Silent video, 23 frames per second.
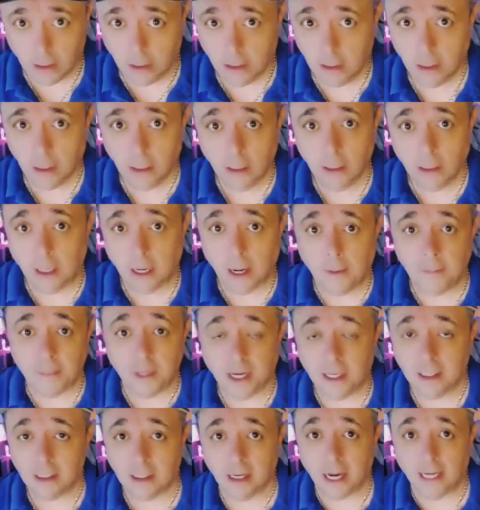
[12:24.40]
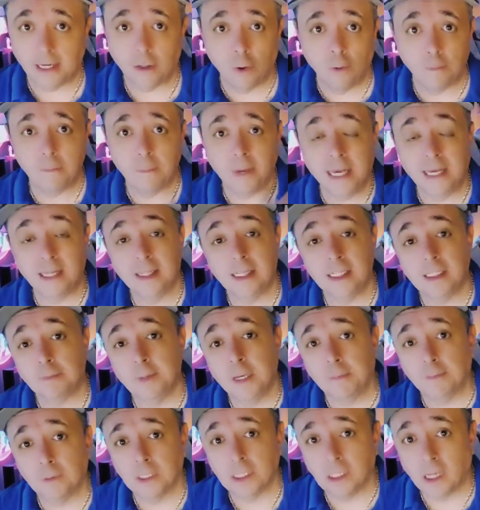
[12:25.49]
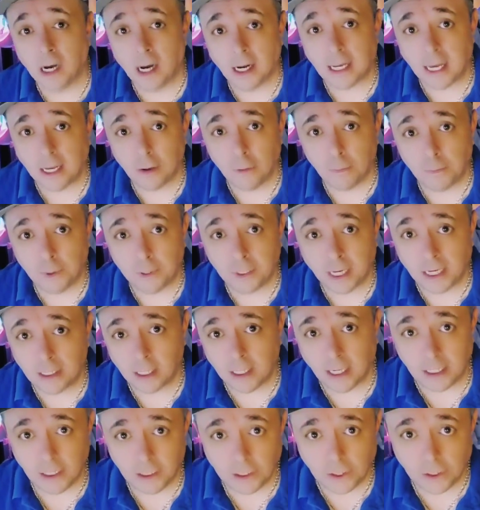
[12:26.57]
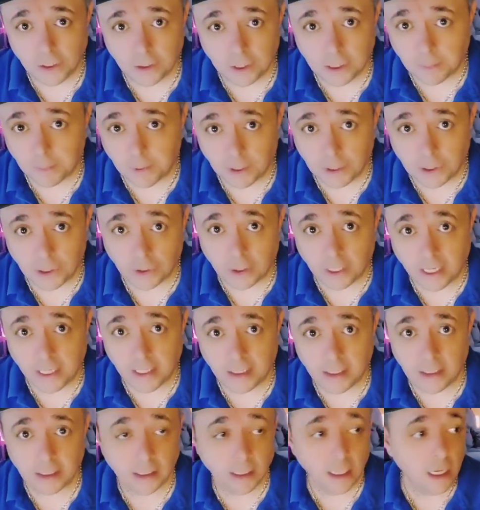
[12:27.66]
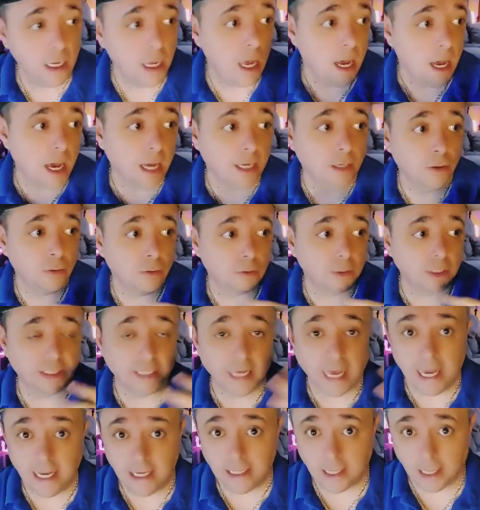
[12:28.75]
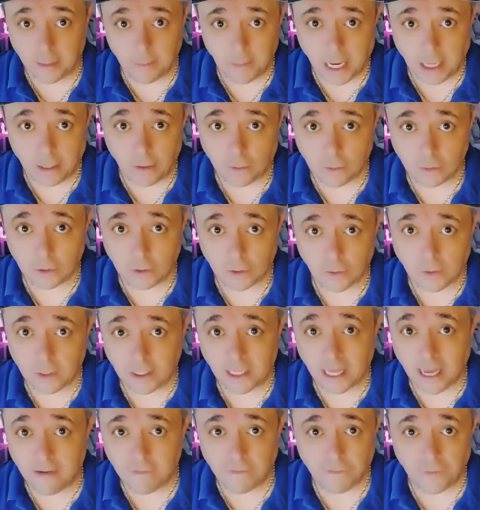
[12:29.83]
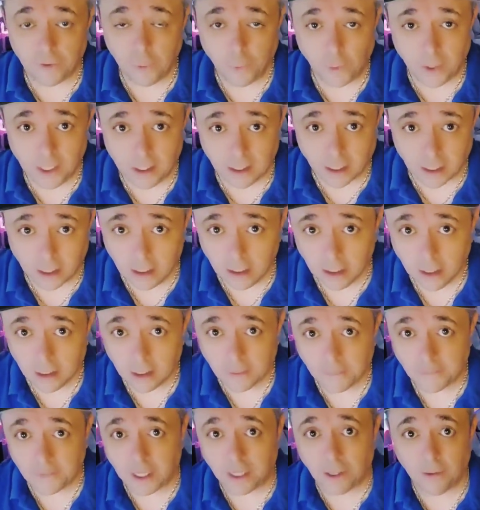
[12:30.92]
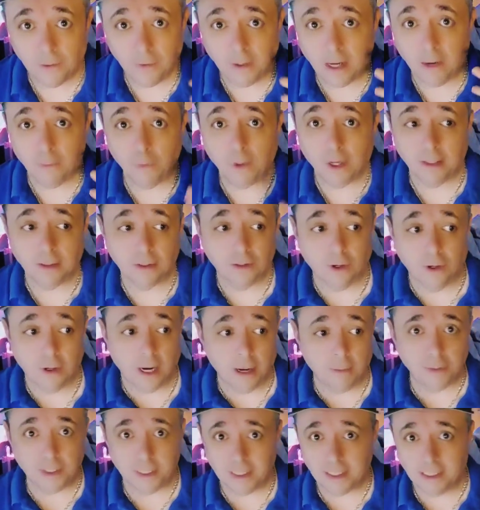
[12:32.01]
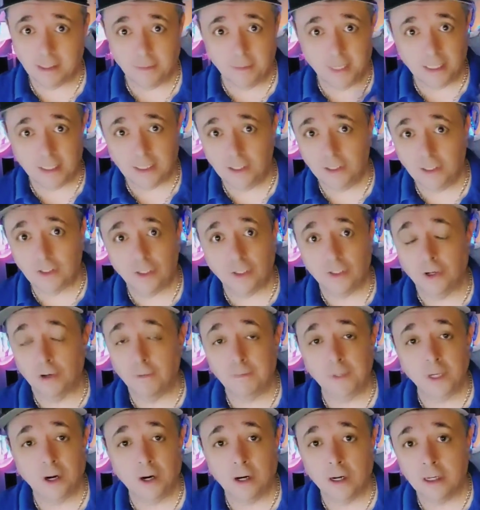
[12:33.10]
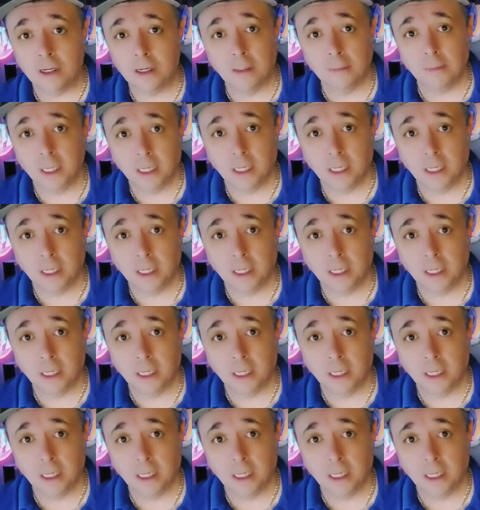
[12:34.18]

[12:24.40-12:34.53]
I don't make these people talk. I don't put a gun to their spiritual heads. I don't gag them. I don't do it. They have free will. You know, I'm just a messenger. Don't be hard on me.